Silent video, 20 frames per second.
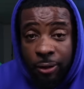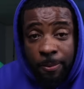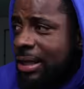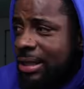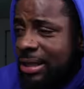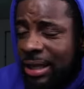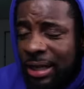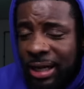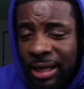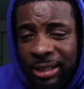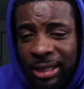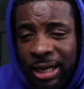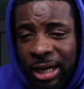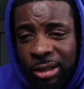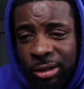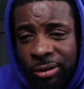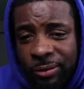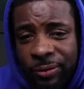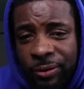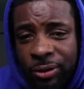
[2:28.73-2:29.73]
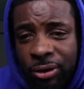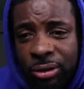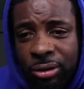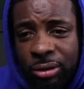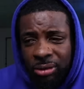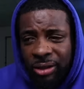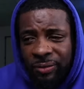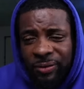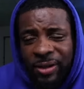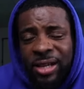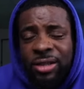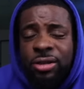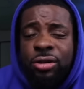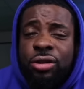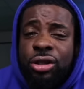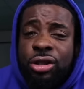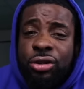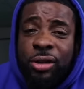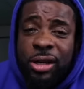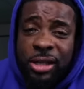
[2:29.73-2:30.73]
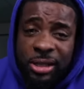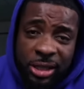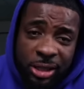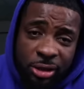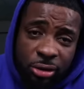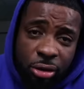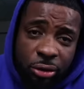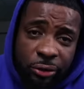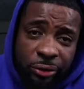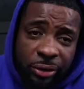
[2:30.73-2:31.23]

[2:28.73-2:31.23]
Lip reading: I sound like Dr. Phil. But if there's no trust, there's no